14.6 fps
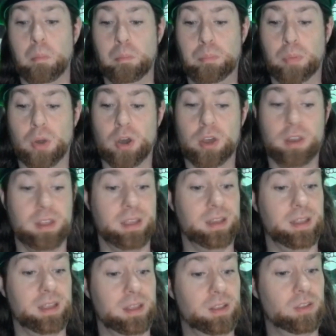but it
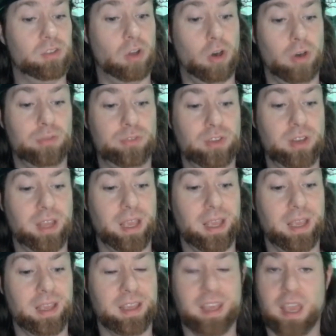is often
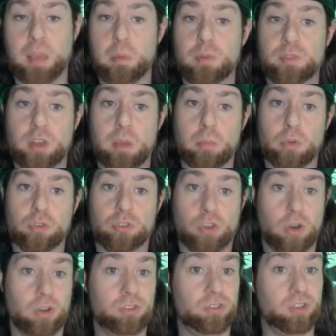a game of numbers,
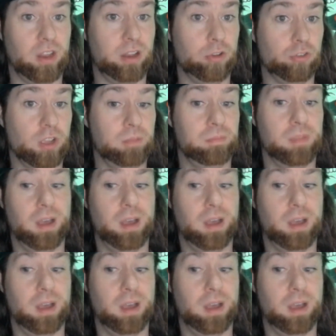costs, and energy,